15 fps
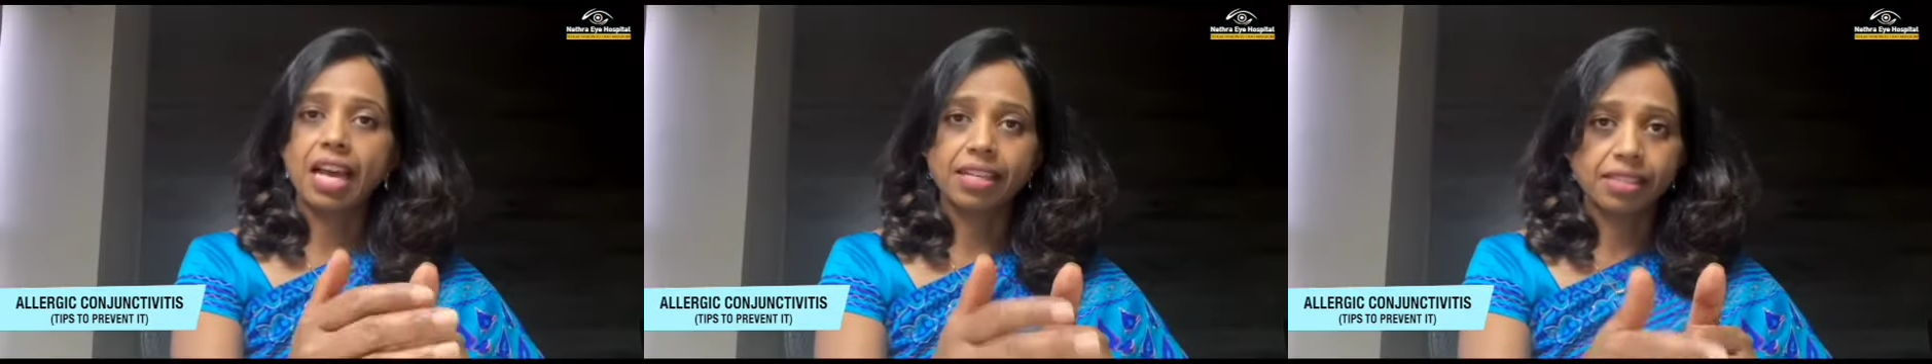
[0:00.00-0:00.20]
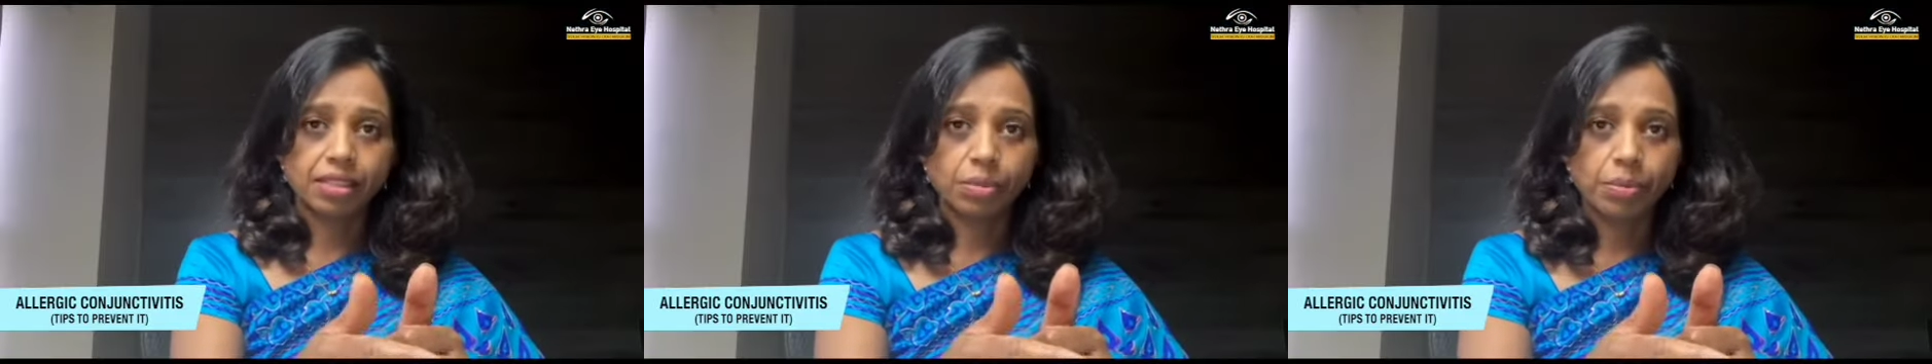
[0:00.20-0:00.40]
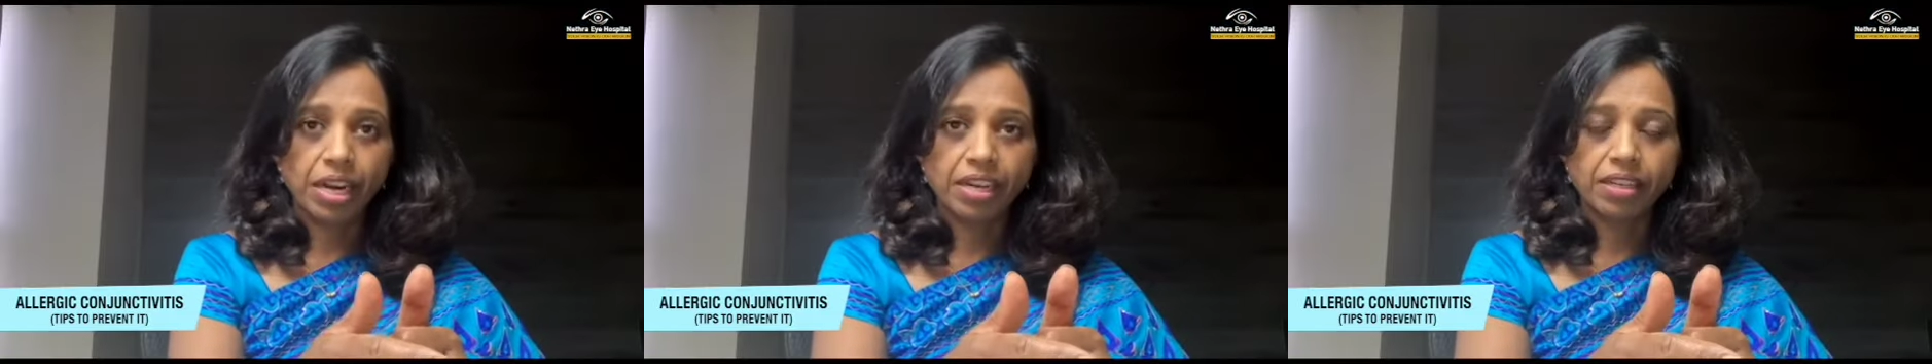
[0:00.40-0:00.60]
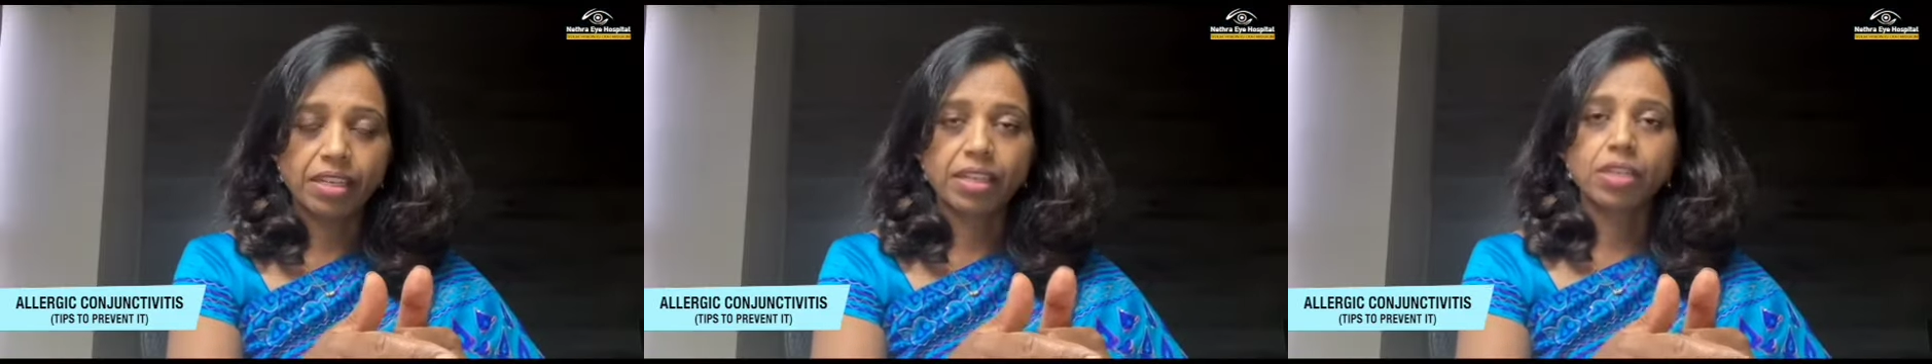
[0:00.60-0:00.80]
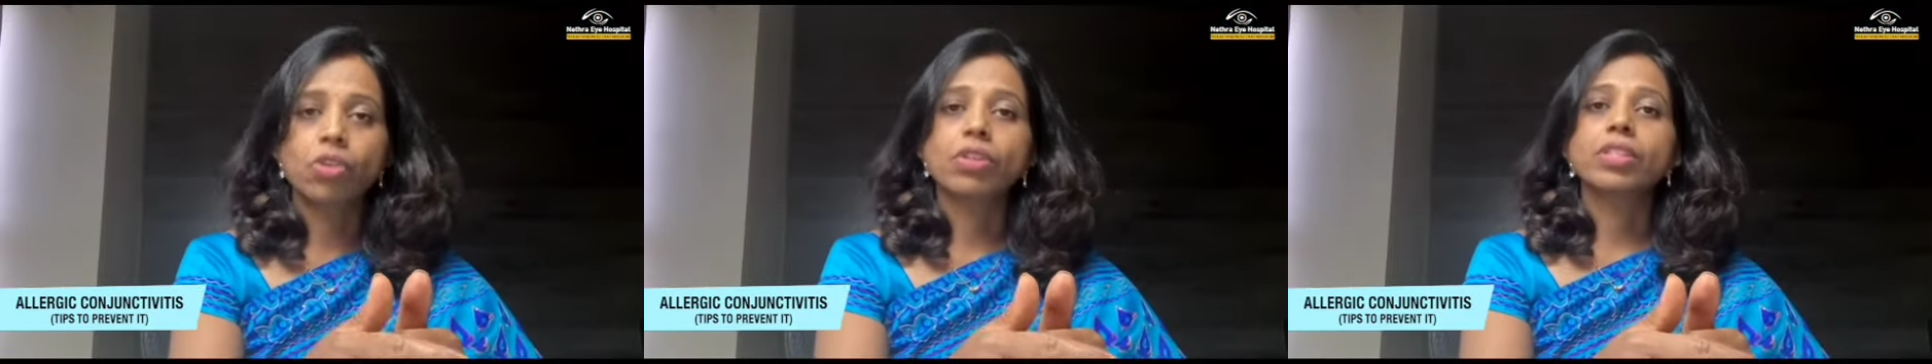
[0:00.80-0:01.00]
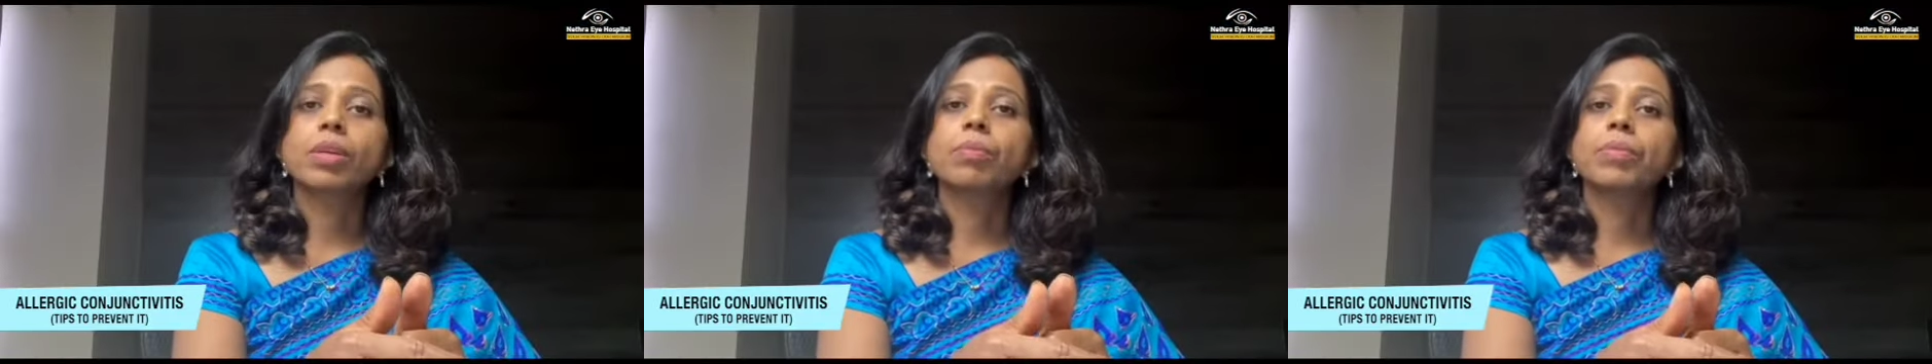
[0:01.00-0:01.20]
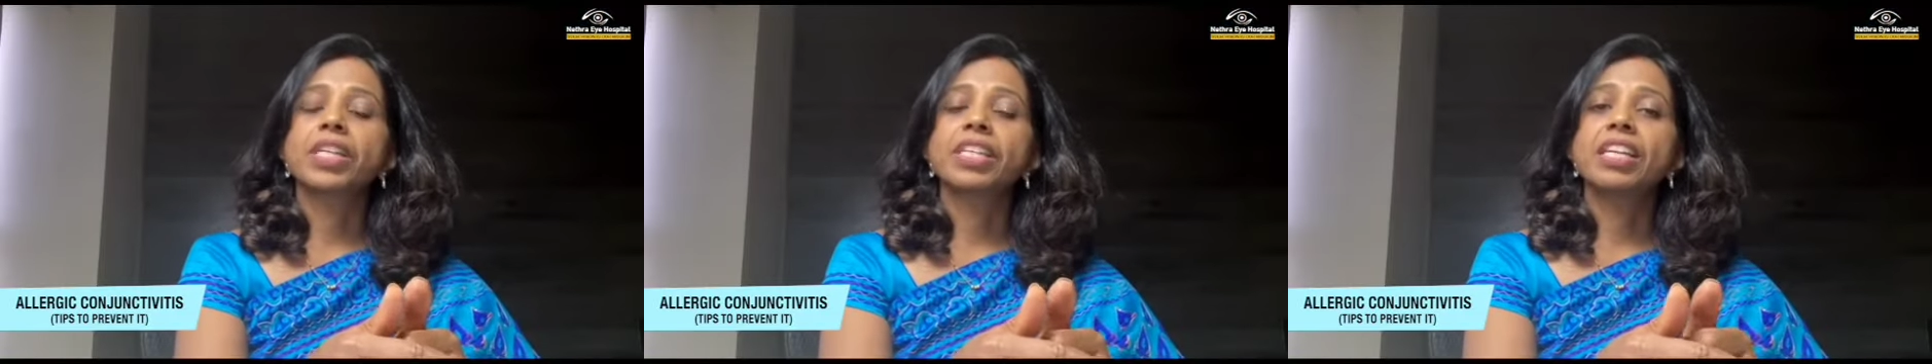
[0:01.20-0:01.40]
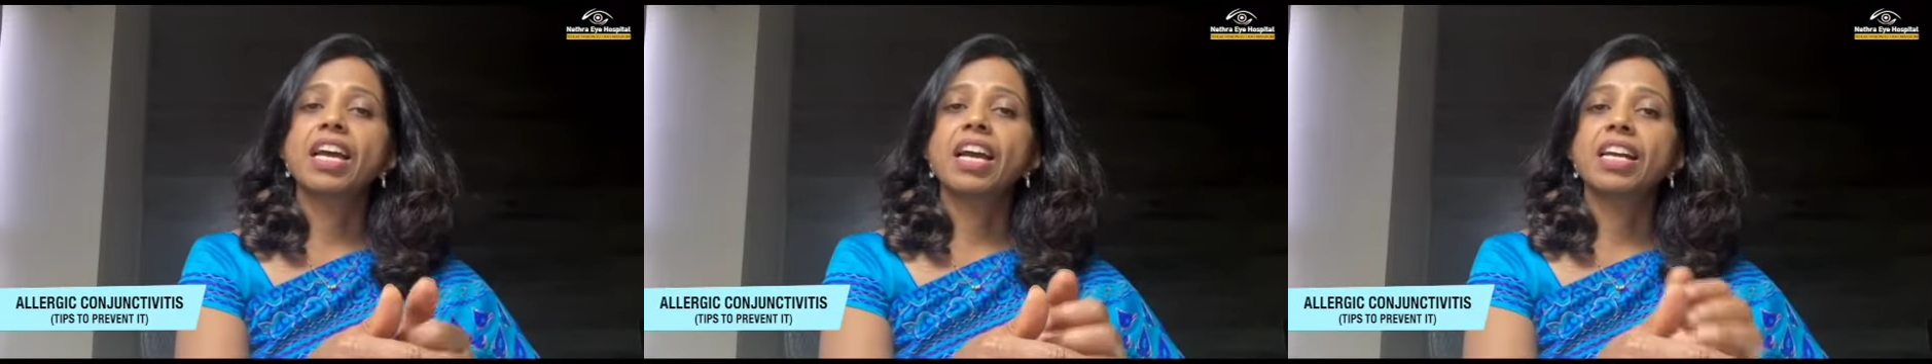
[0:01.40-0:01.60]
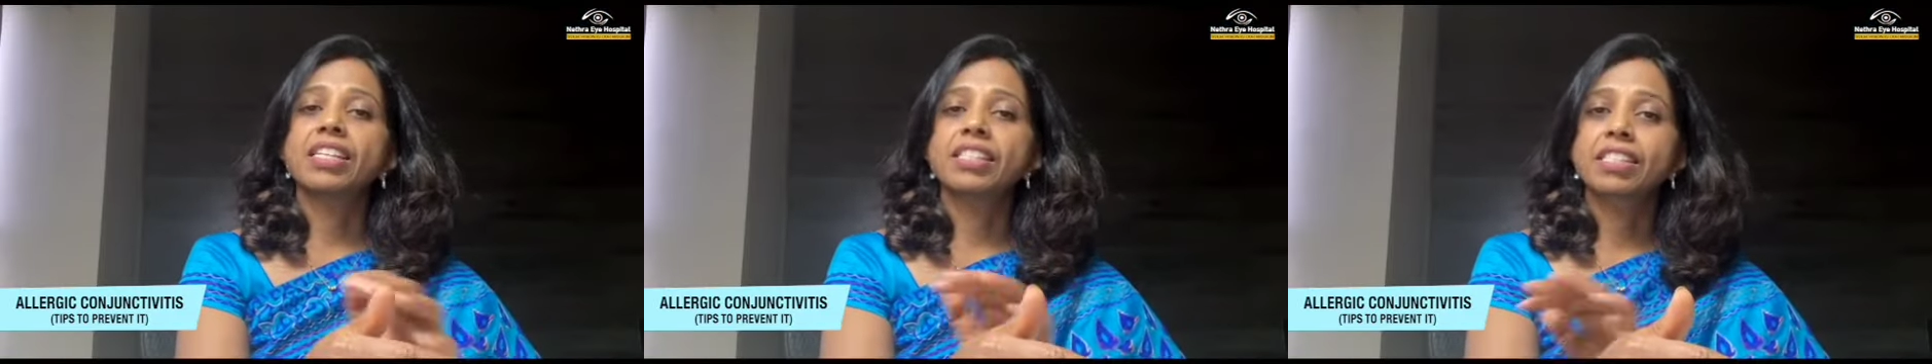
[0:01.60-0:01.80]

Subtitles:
asthmatic or somebody has